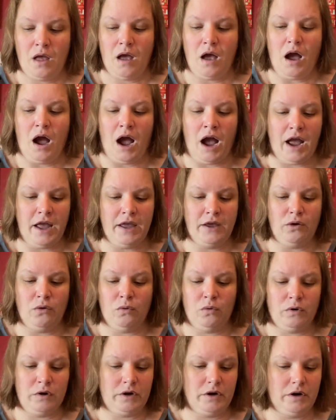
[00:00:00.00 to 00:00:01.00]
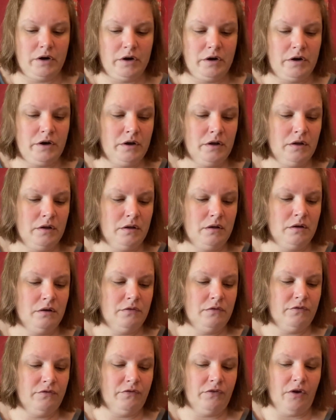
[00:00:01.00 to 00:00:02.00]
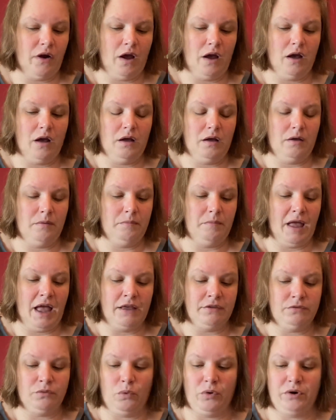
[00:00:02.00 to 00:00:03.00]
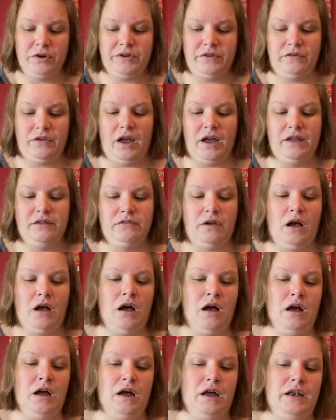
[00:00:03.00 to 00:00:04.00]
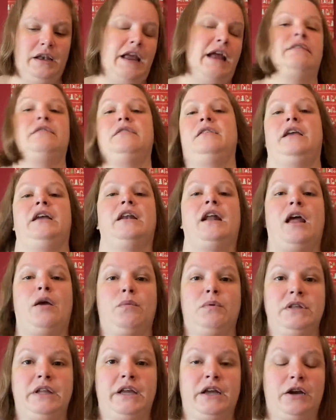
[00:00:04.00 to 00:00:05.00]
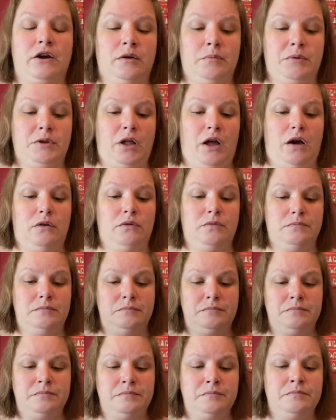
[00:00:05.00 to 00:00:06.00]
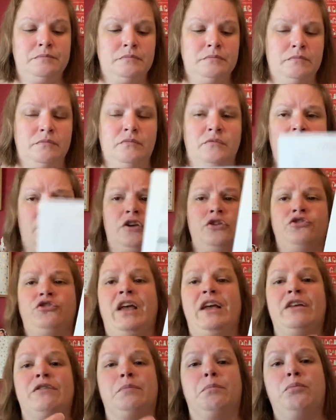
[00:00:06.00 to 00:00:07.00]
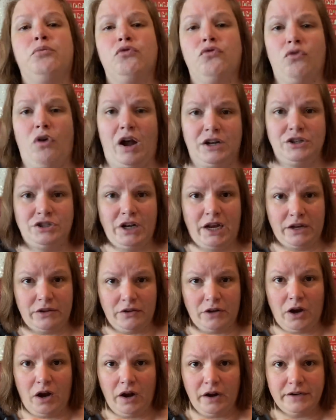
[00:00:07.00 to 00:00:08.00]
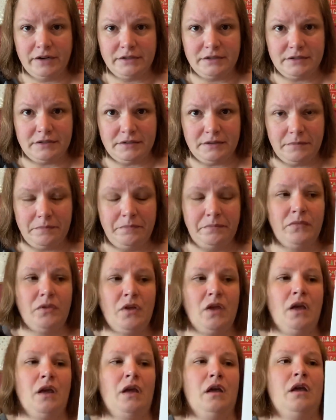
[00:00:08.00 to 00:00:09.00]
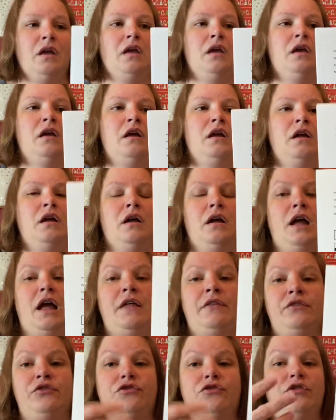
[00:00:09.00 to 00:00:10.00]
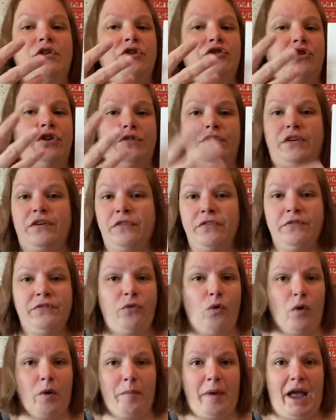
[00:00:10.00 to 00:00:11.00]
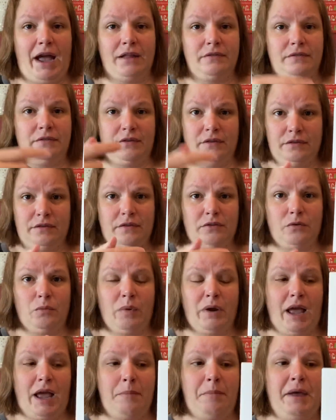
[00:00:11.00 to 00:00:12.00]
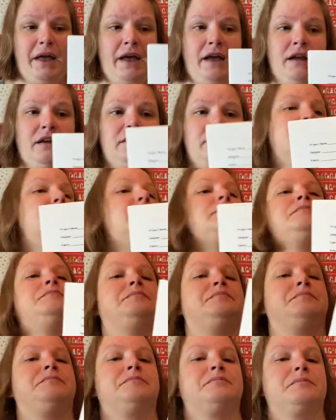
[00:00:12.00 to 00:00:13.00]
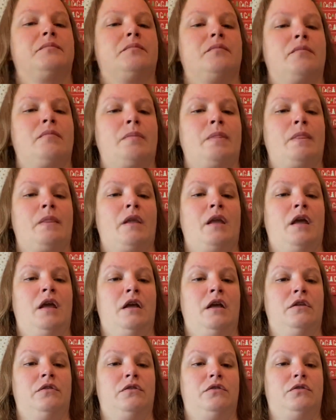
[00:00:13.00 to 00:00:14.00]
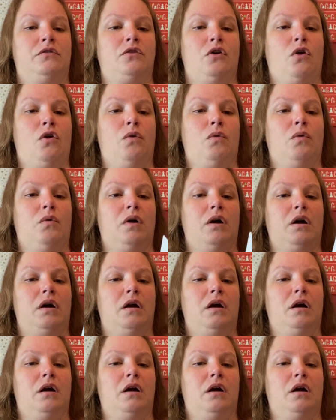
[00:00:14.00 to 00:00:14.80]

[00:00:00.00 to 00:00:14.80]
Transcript: I ordered from S. Ward Designs on Etsy, and I will link her below. She has project cards, and she has different formats. This is the one I picked. So,